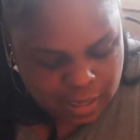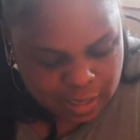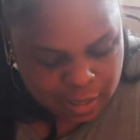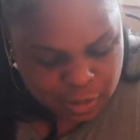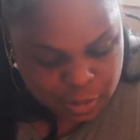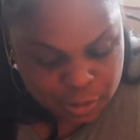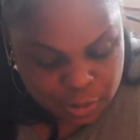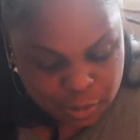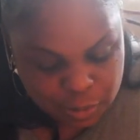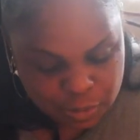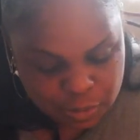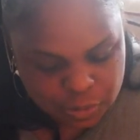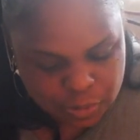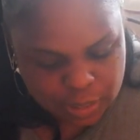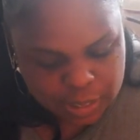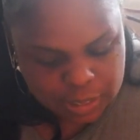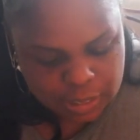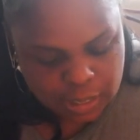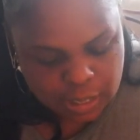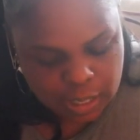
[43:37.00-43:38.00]

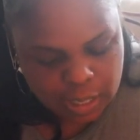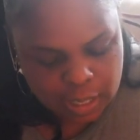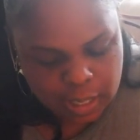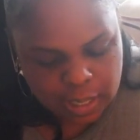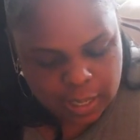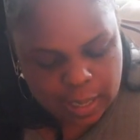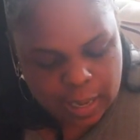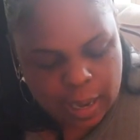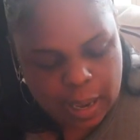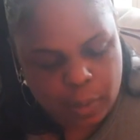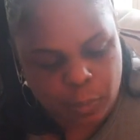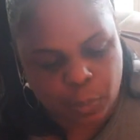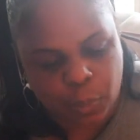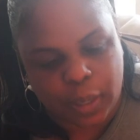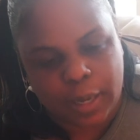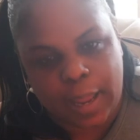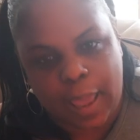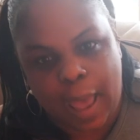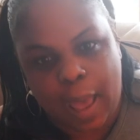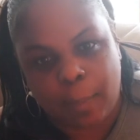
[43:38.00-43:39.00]
children, and
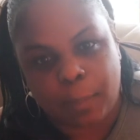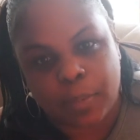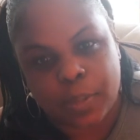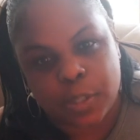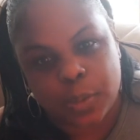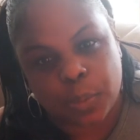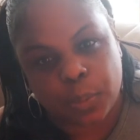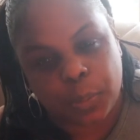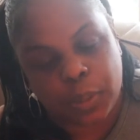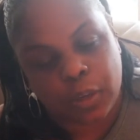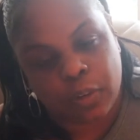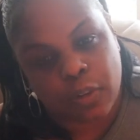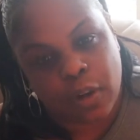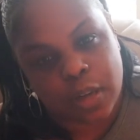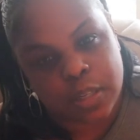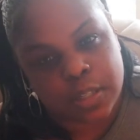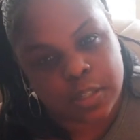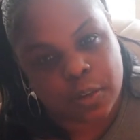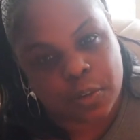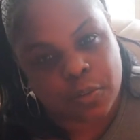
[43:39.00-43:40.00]
what happens when we
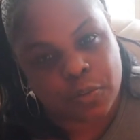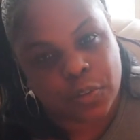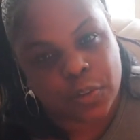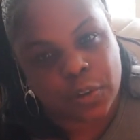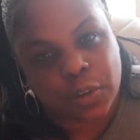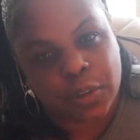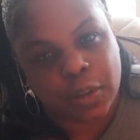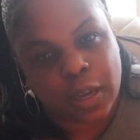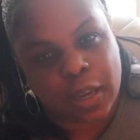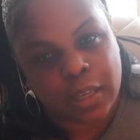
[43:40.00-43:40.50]
cross over